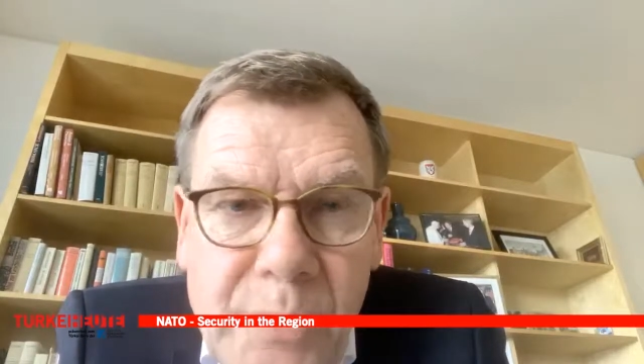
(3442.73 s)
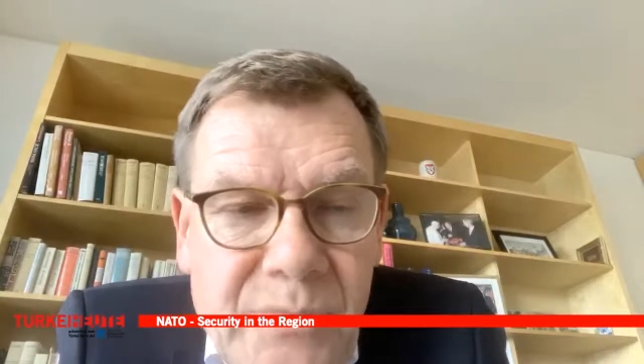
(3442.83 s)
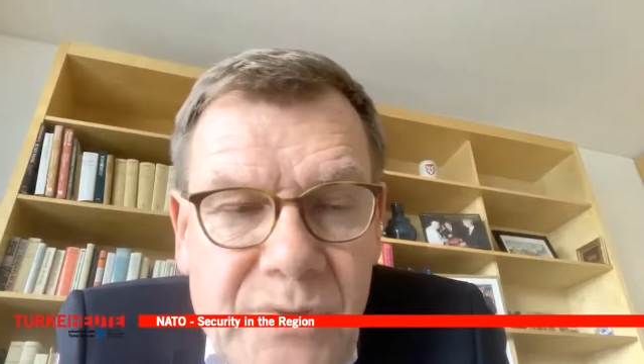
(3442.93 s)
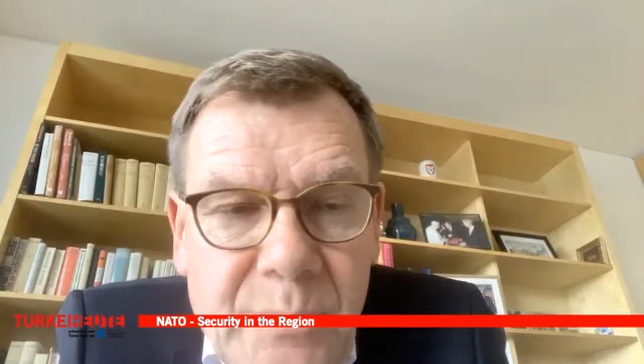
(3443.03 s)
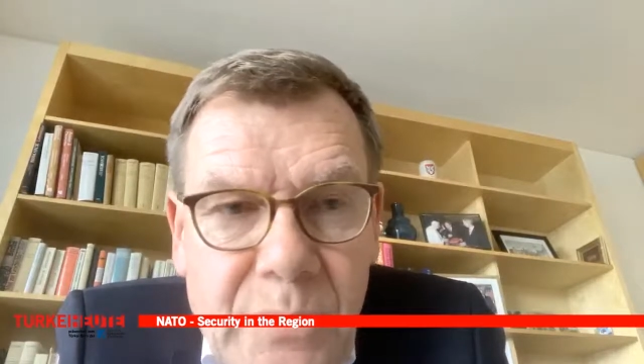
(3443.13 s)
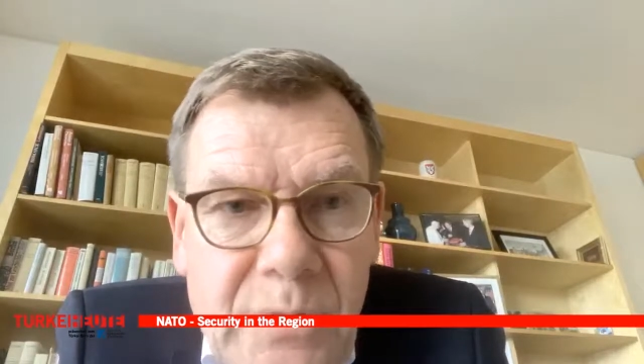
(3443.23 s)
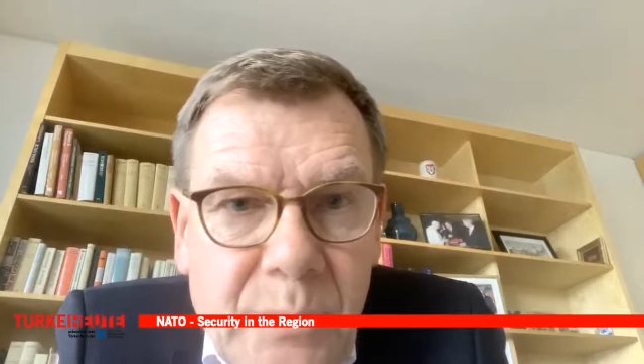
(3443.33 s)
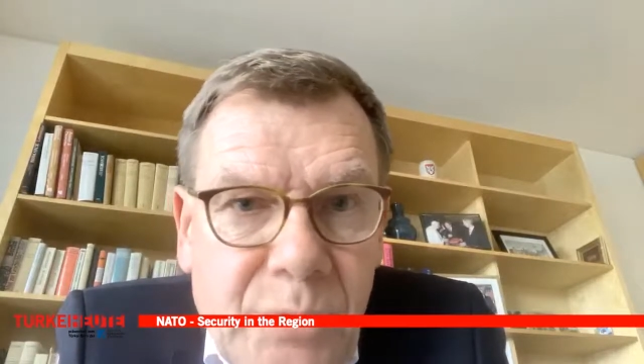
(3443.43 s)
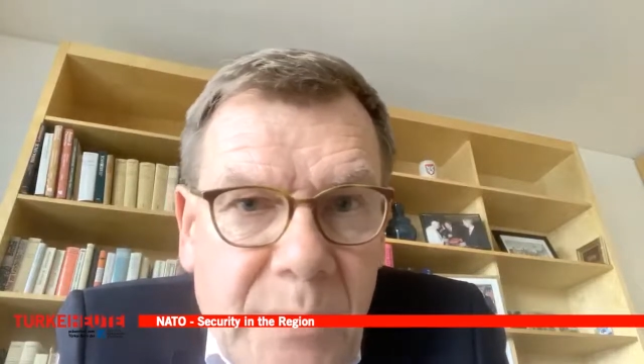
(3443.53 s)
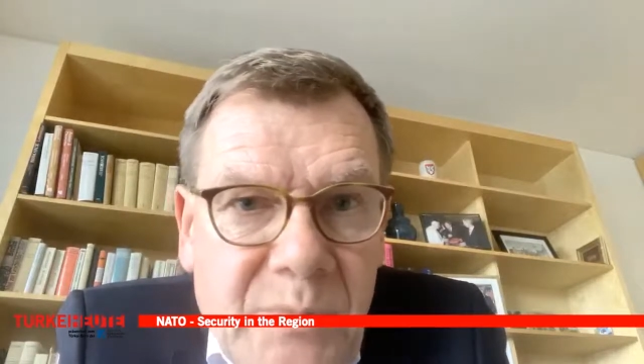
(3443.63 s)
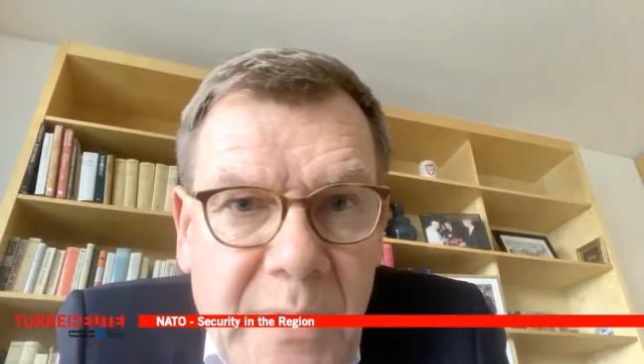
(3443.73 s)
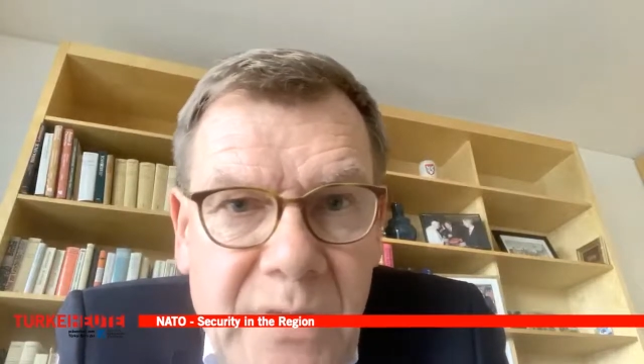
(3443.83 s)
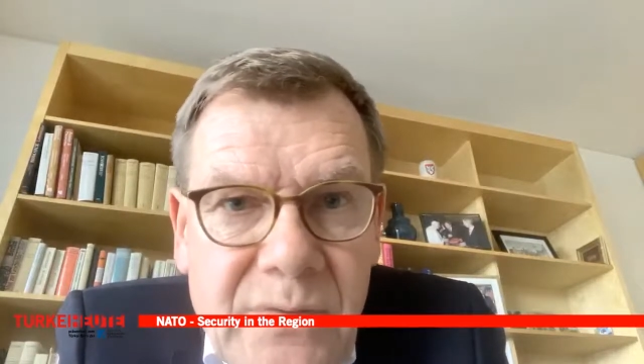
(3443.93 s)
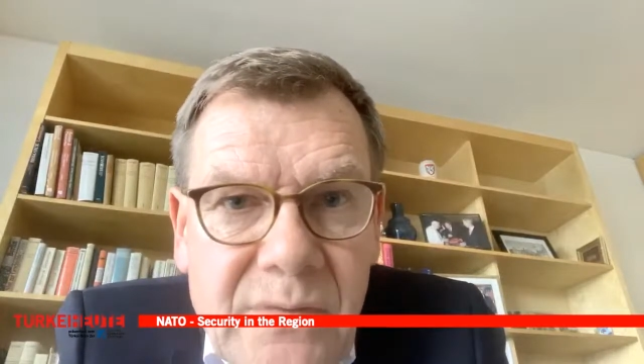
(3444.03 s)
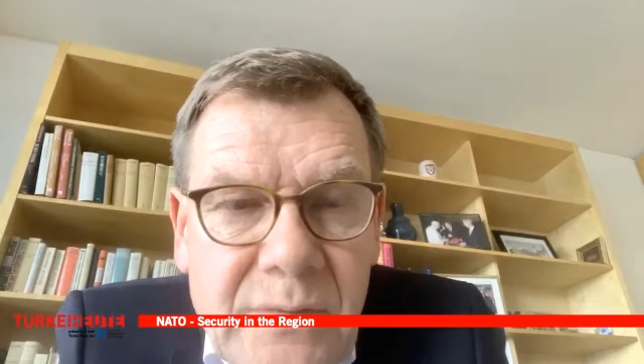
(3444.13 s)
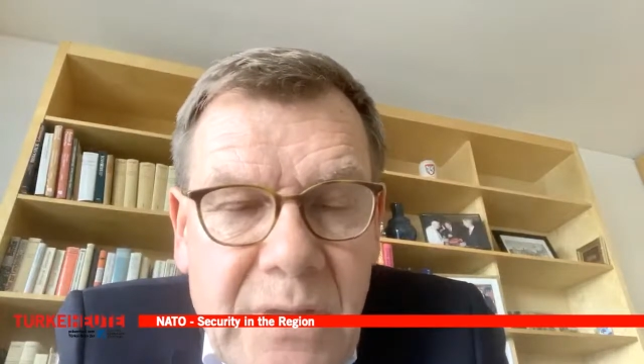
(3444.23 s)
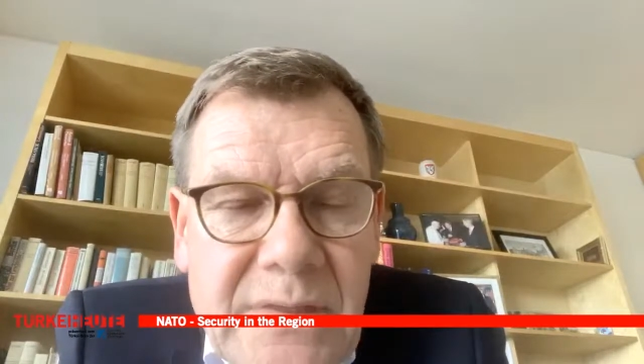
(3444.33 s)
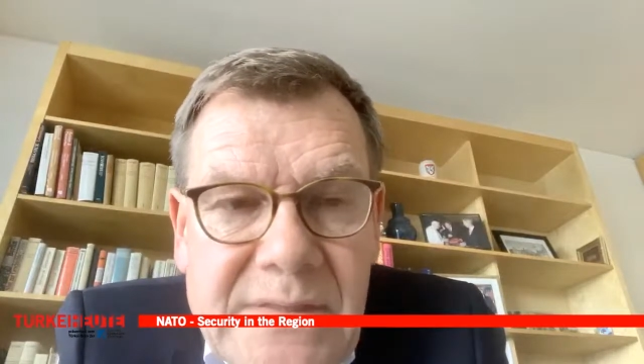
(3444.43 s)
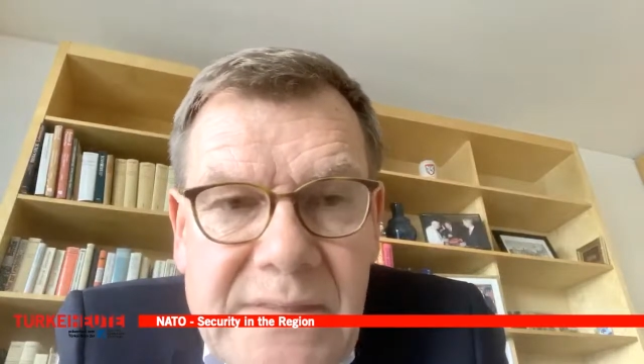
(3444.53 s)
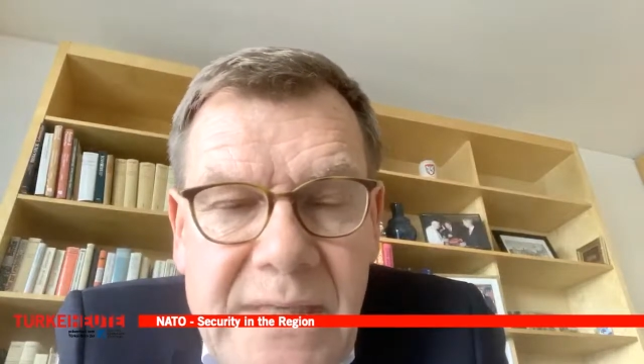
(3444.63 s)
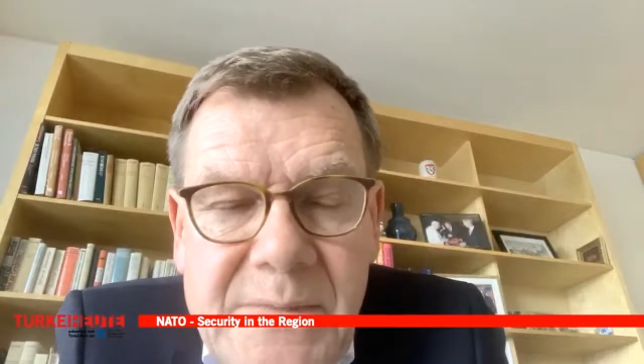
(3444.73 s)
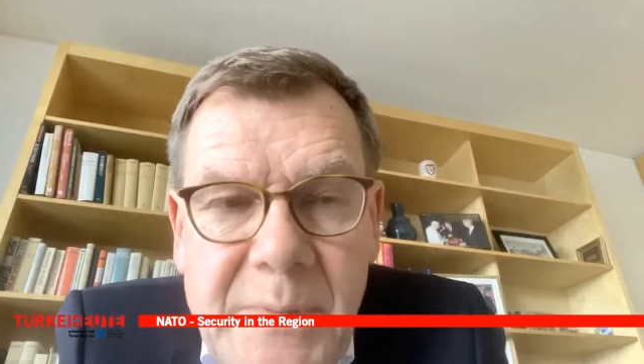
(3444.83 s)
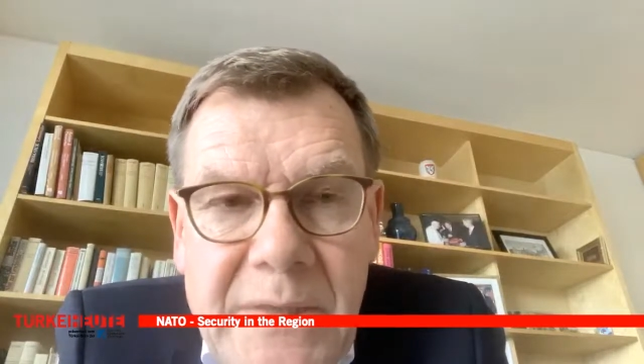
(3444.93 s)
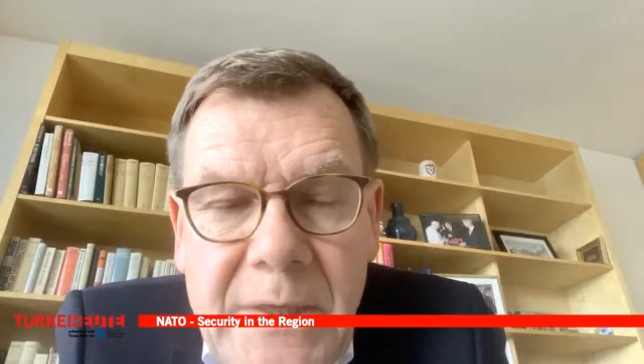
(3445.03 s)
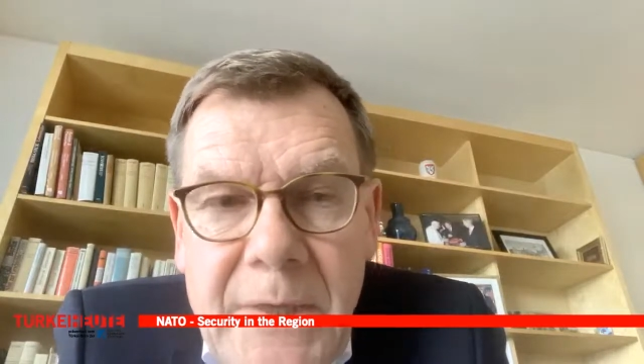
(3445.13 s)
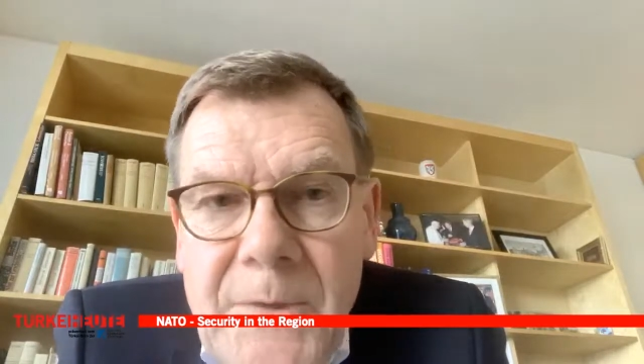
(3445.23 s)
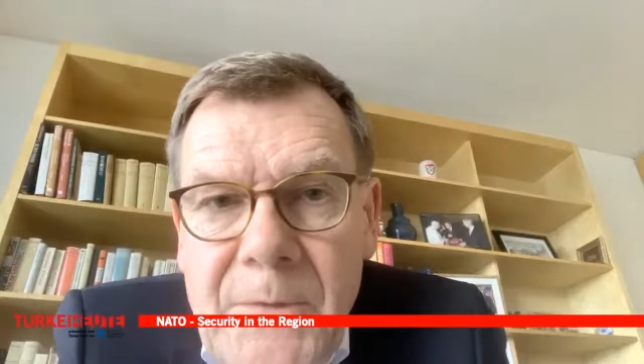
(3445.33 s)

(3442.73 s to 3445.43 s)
Perhaps to Poland. Perhaps back to the United States. But